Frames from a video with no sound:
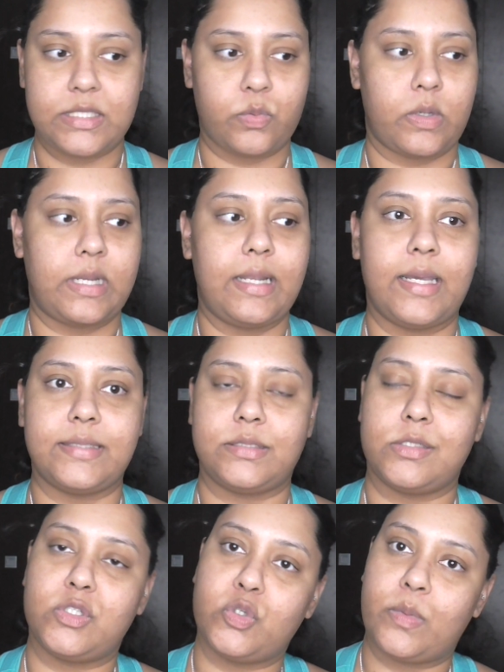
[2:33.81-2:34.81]
It's what I like
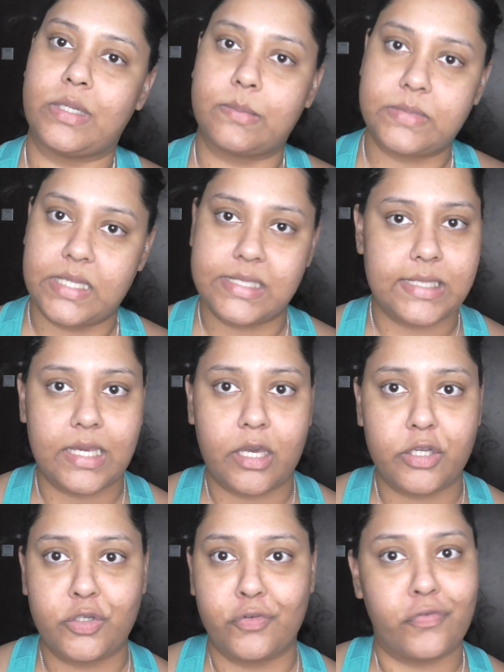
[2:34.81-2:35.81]
to do when I'm testing
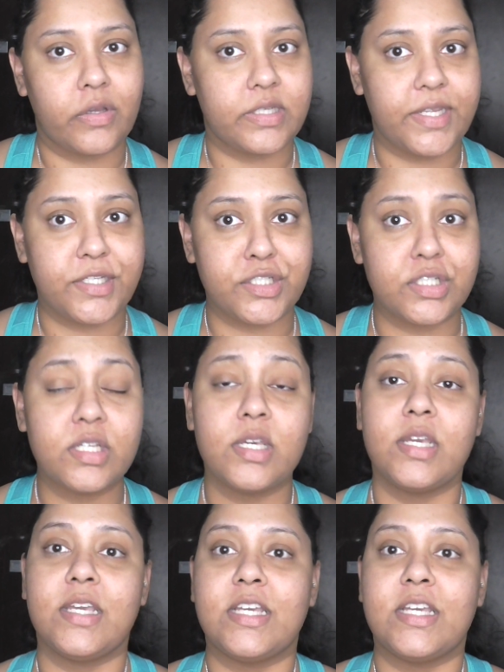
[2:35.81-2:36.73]
out a new foundation,